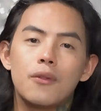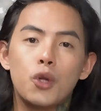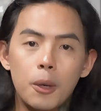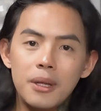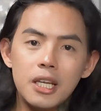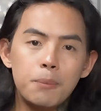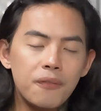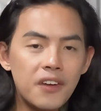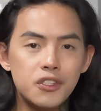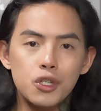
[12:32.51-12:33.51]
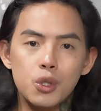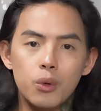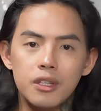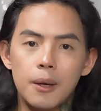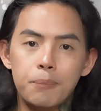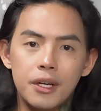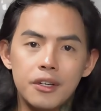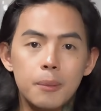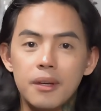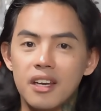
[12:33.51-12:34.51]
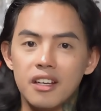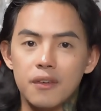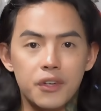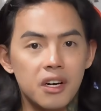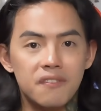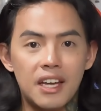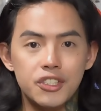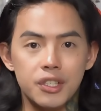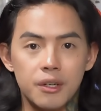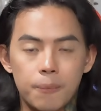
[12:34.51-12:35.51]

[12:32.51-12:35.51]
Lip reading: Normally, professors only appear in the beginning of your adventure,